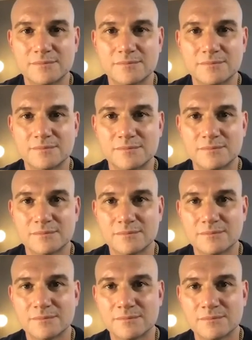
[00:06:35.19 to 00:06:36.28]

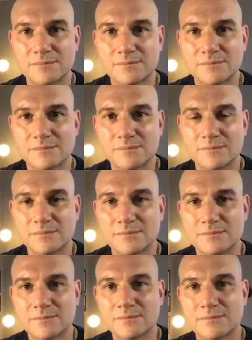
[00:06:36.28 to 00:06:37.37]

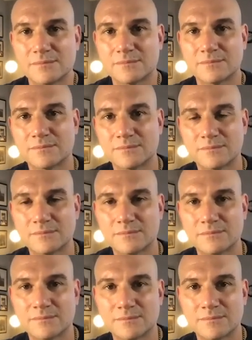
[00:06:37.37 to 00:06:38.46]

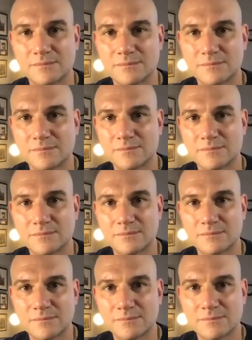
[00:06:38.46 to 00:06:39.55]

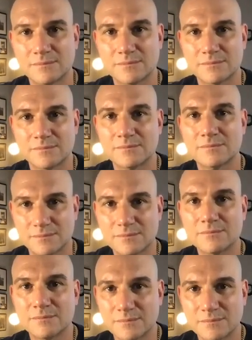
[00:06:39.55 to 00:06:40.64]

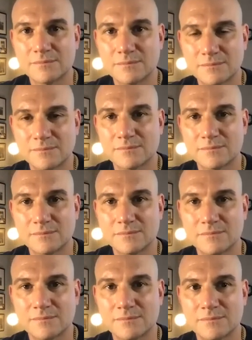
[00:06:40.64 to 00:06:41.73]

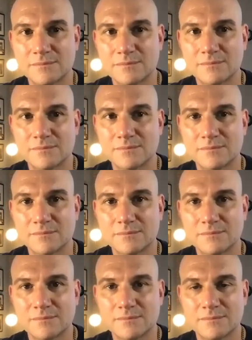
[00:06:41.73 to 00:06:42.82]

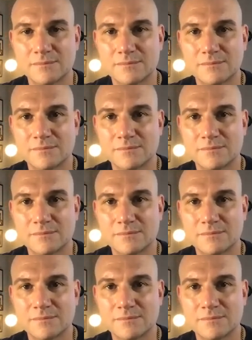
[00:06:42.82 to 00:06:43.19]
The person shown says nothing.